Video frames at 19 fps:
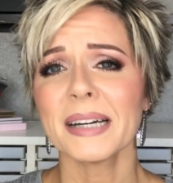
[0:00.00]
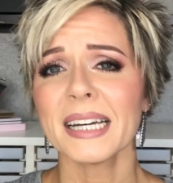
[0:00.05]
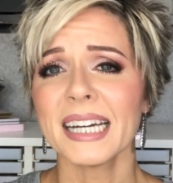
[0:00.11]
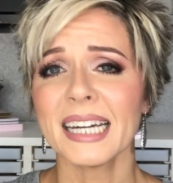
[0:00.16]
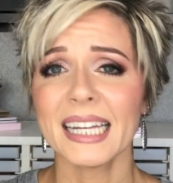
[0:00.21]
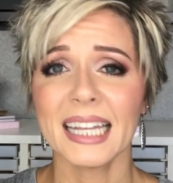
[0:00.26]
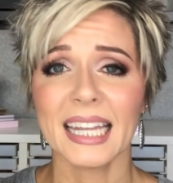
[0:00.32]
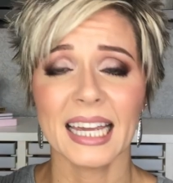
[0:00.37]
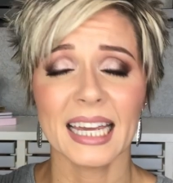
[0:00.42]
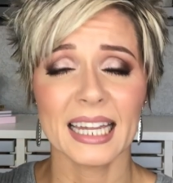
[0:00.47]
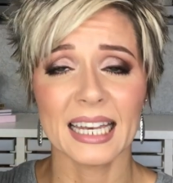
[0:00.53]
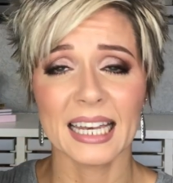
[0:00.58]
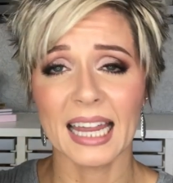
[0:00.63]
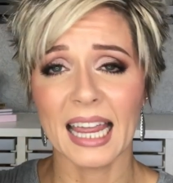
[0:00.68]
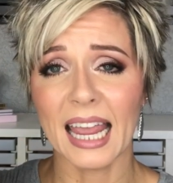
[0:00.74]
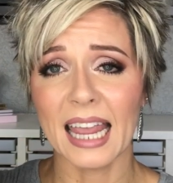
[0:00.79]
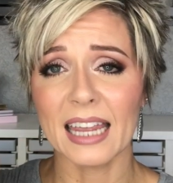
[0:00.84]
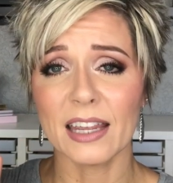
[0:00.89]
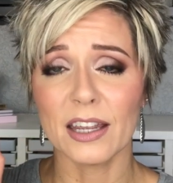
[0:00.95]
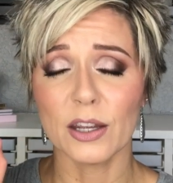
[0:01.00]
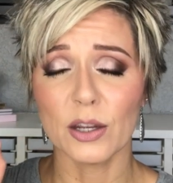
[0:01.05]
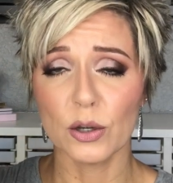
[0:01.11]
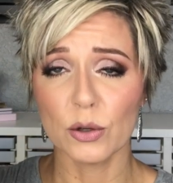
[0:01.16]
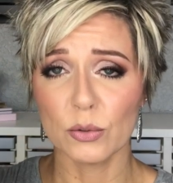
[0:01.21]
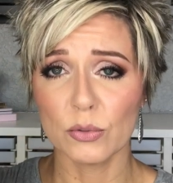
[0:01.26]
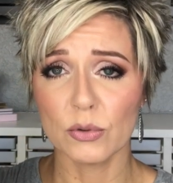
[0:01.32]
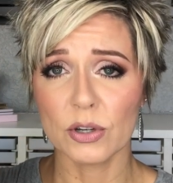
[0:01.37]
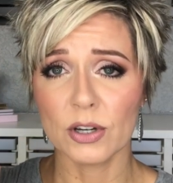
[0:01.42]
But again, a
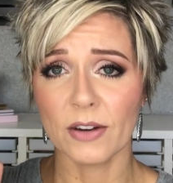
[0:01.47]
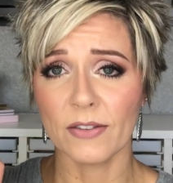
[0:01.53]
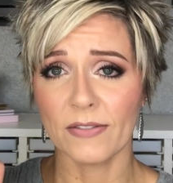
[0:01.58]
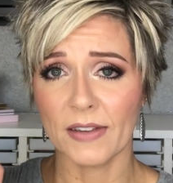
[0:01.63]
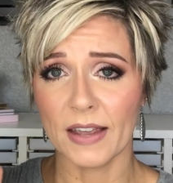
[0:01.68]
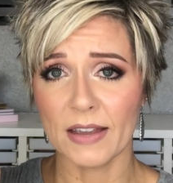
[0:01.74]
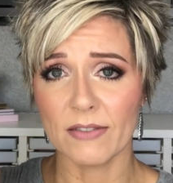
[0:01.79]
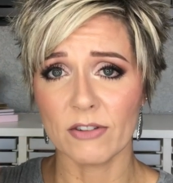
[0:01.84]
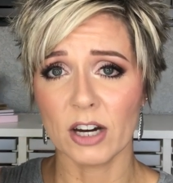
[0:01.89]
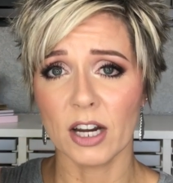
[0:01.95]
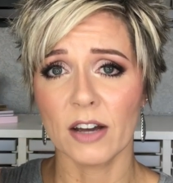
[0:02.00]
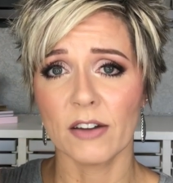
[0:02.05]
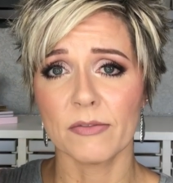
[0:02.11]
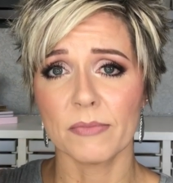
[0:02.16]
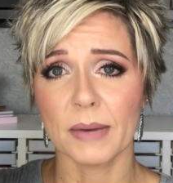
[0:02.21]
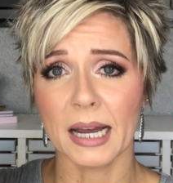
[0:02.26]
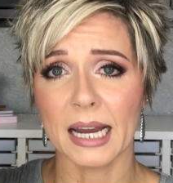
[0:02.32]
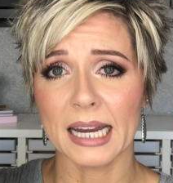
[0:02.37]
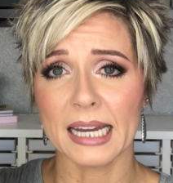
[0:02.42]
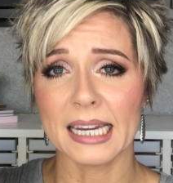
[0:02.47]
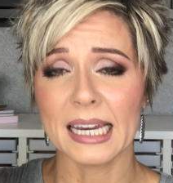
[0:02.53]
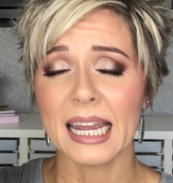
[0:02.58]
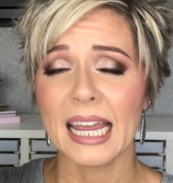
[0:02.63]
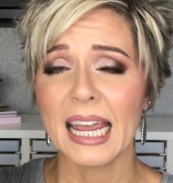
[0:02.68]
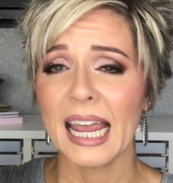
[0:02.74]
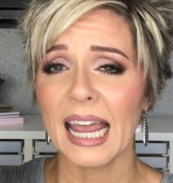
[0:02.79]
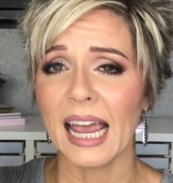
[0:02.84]
huge favorite of mine